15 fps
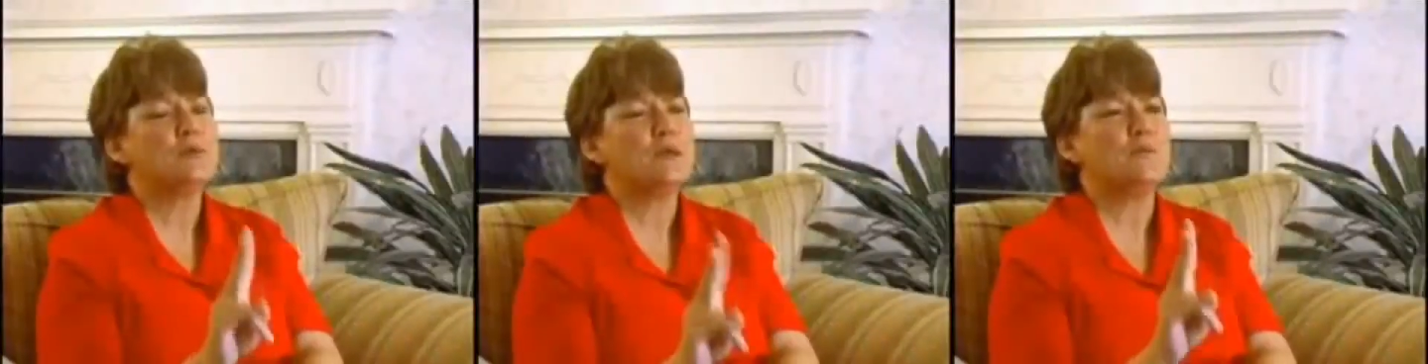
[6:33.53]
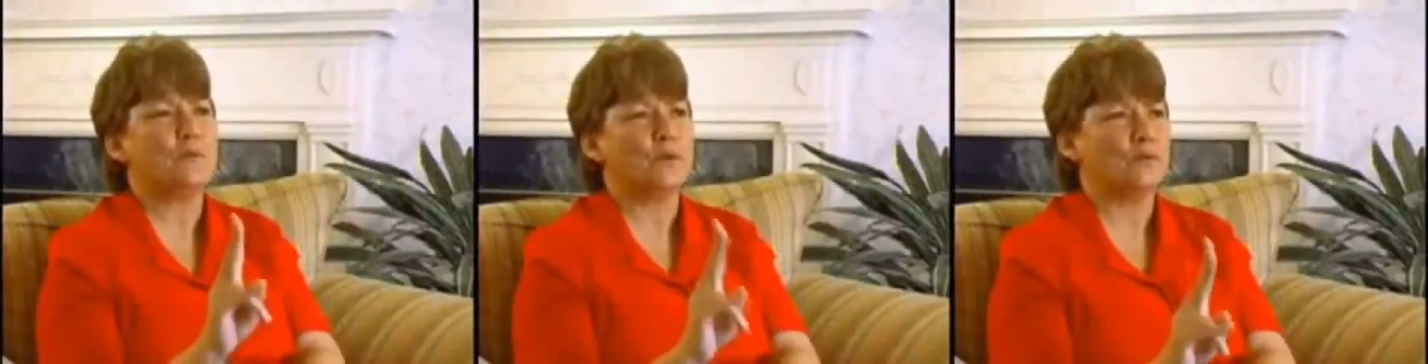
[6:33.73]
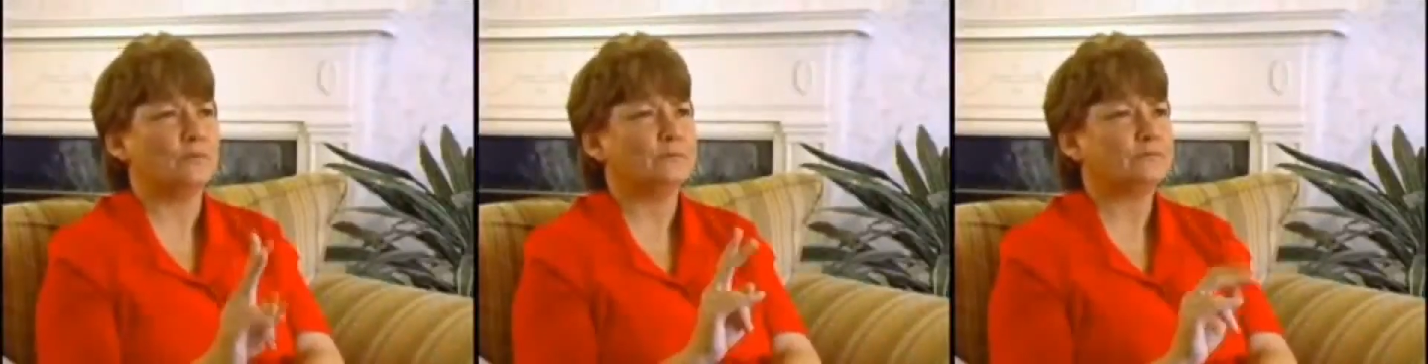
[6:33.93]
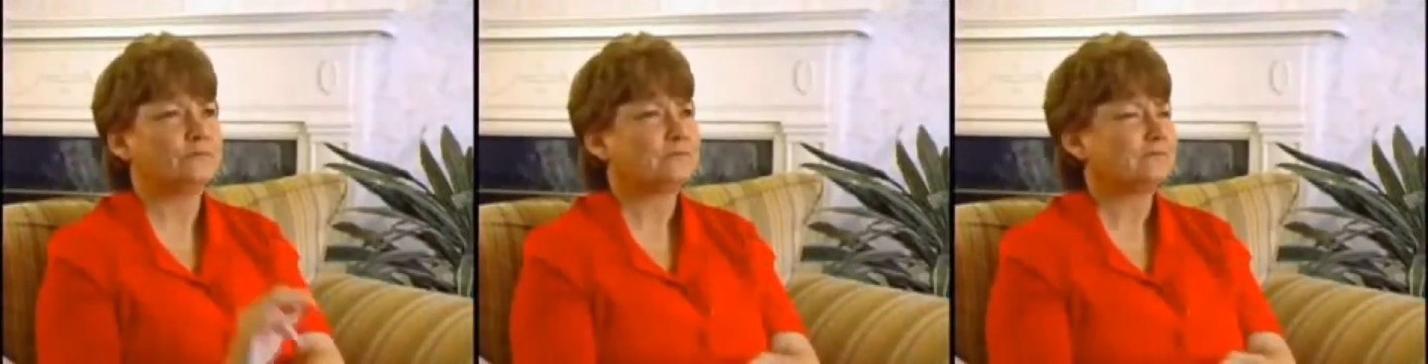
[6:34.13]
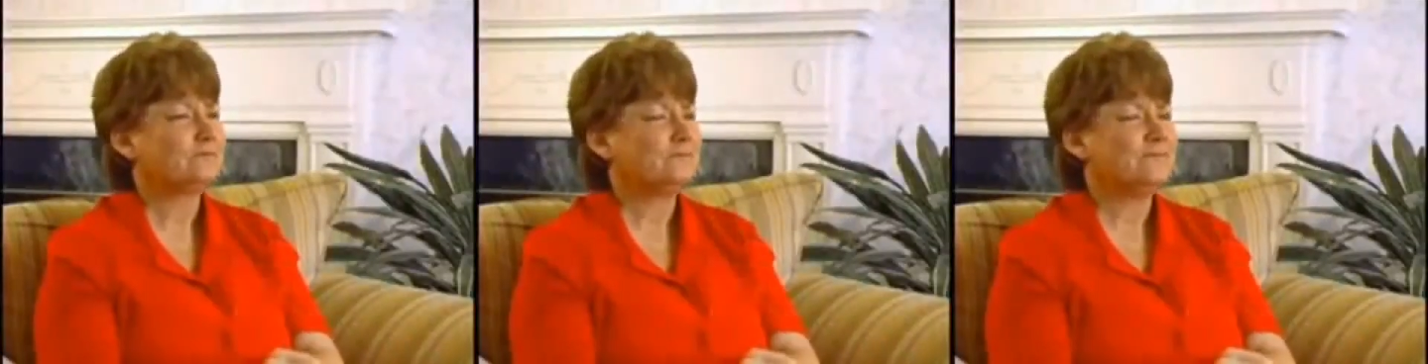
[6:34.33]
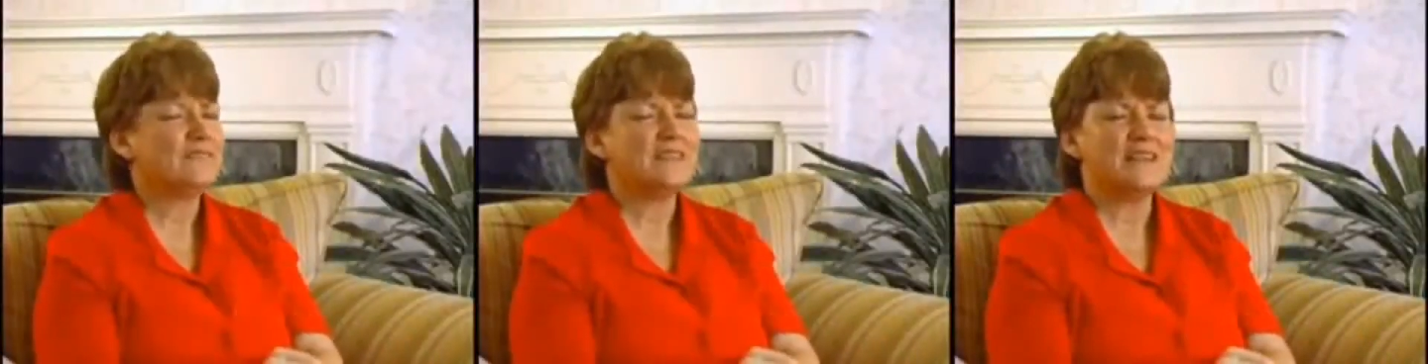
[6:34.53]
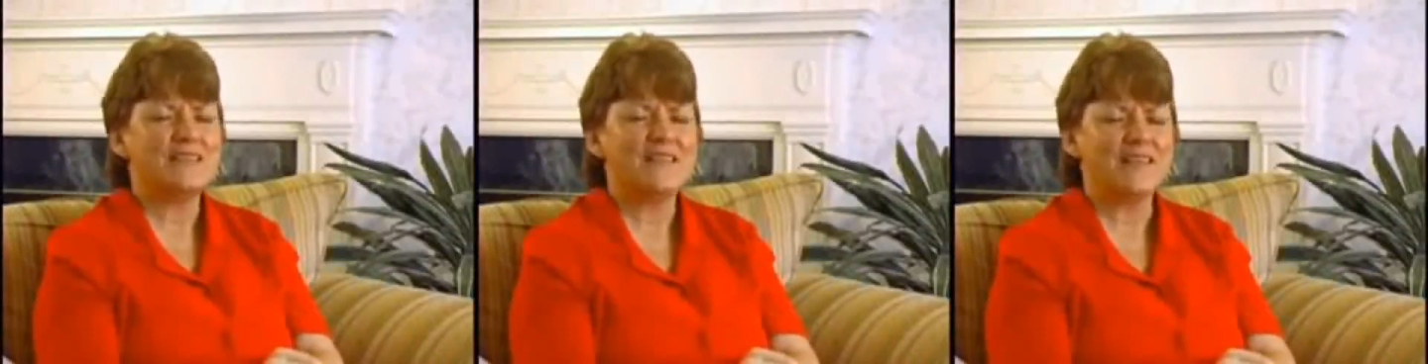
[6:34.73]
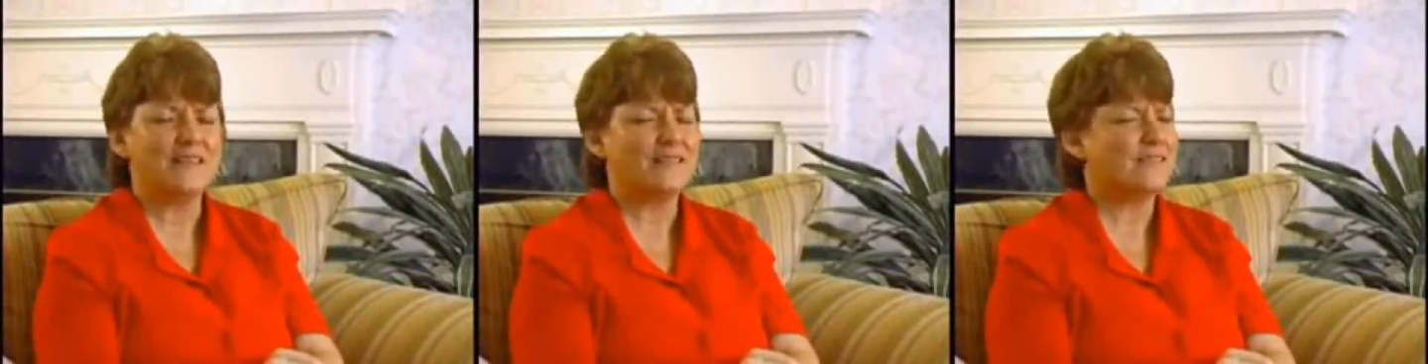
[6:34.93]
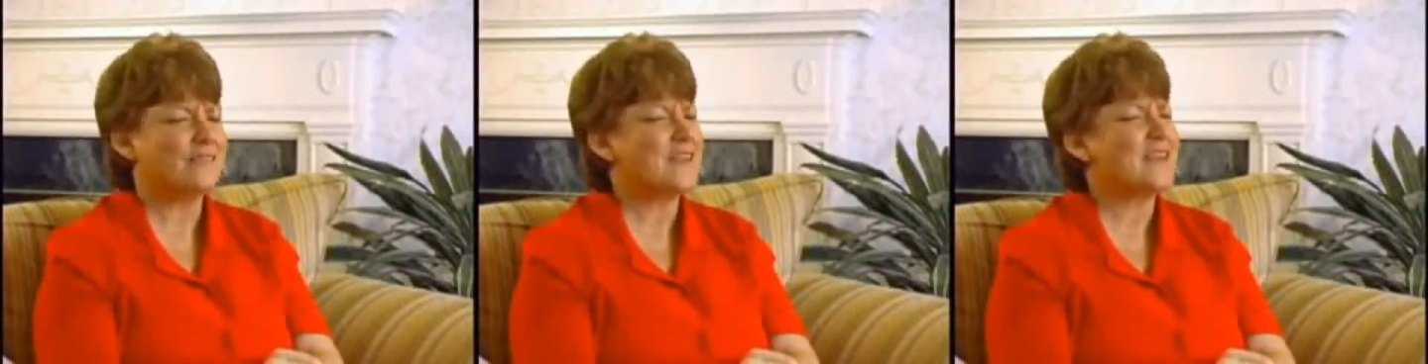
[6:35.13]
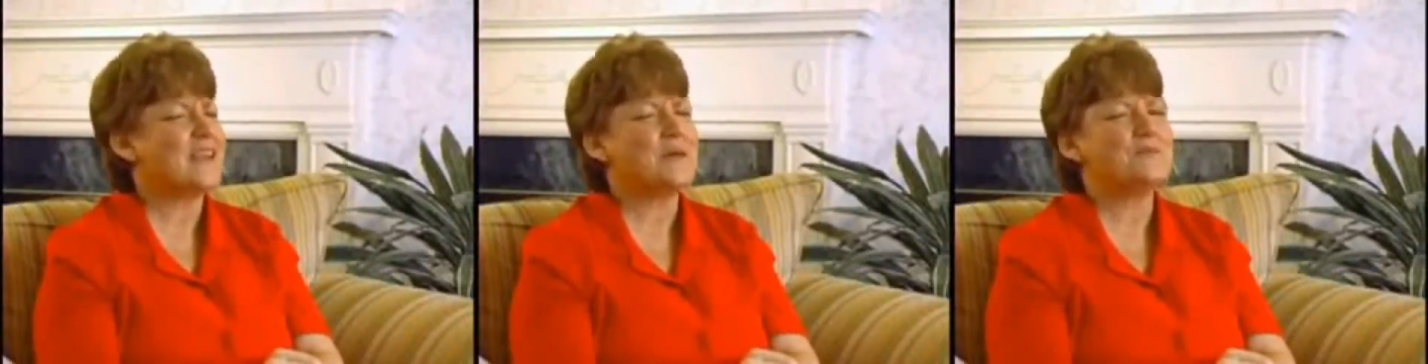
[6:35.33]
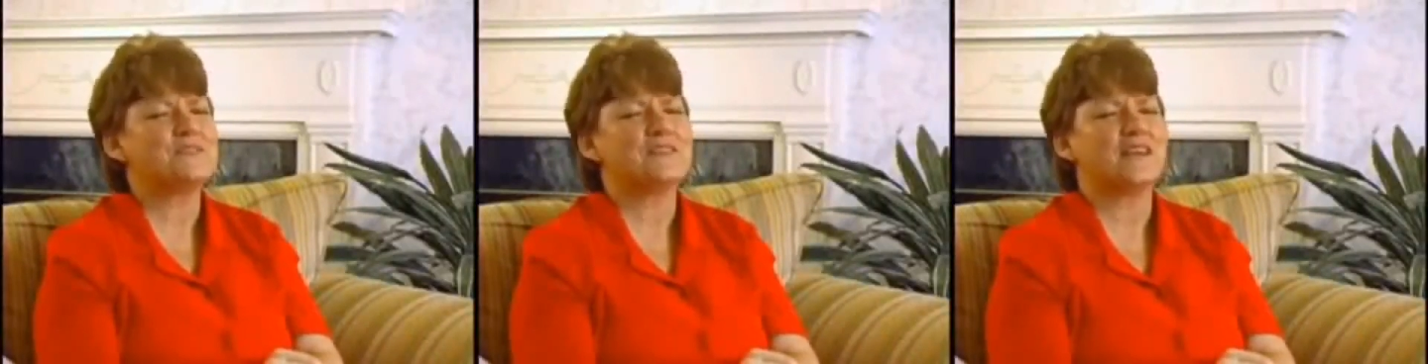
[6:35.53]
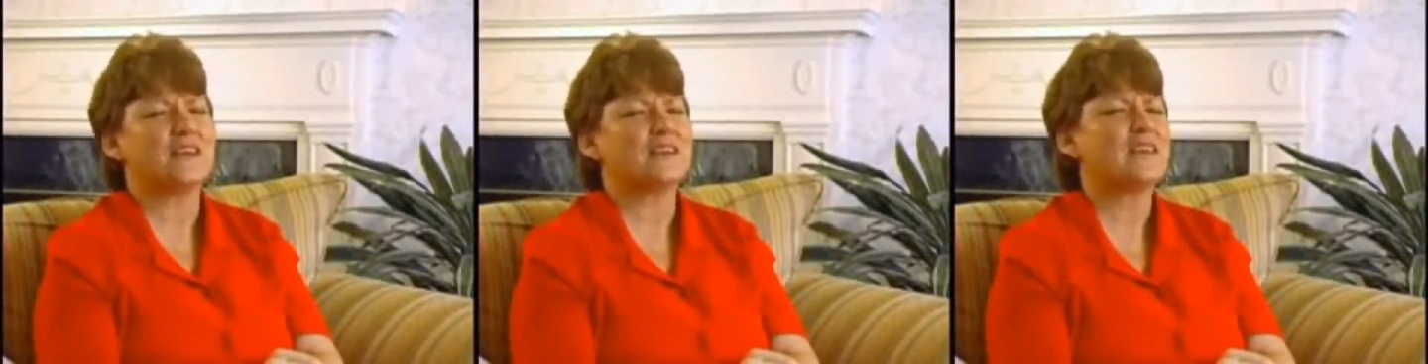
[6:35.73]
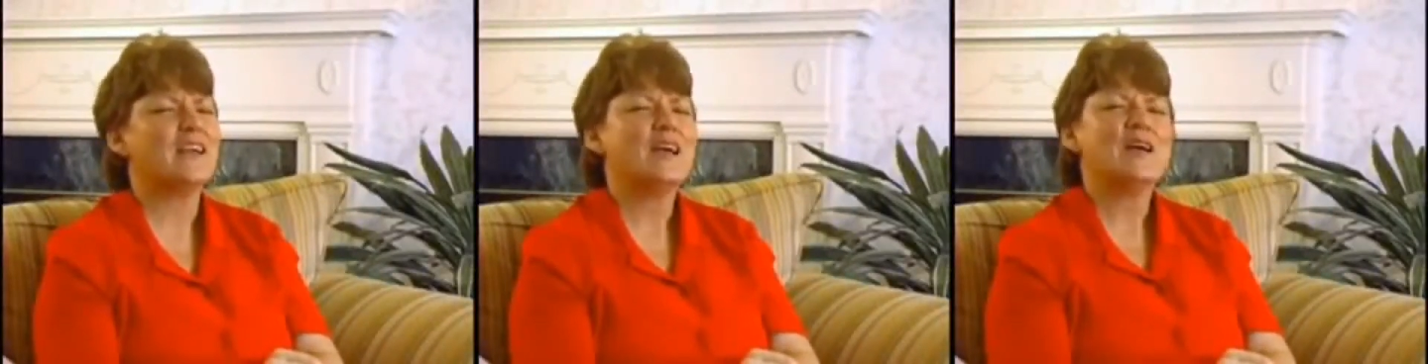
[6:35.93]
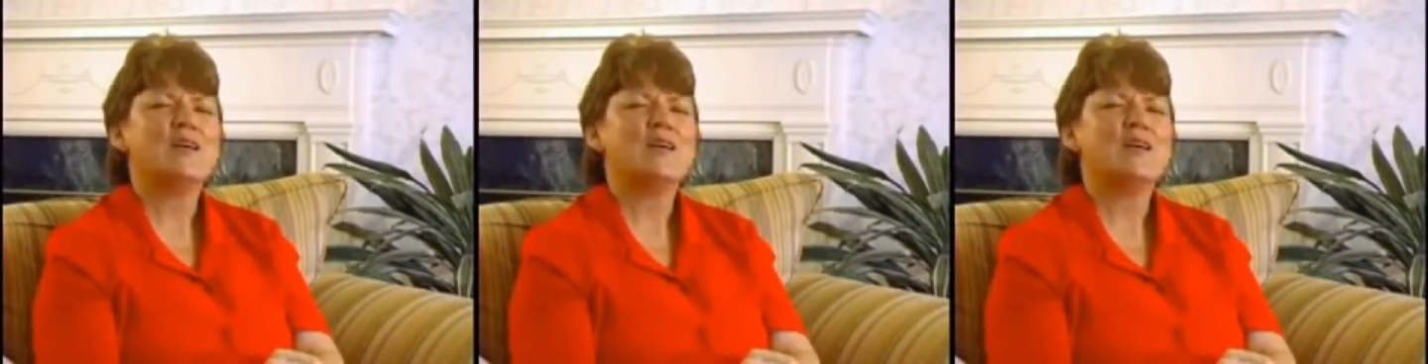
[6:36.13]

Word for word: people, uh, they kept saying,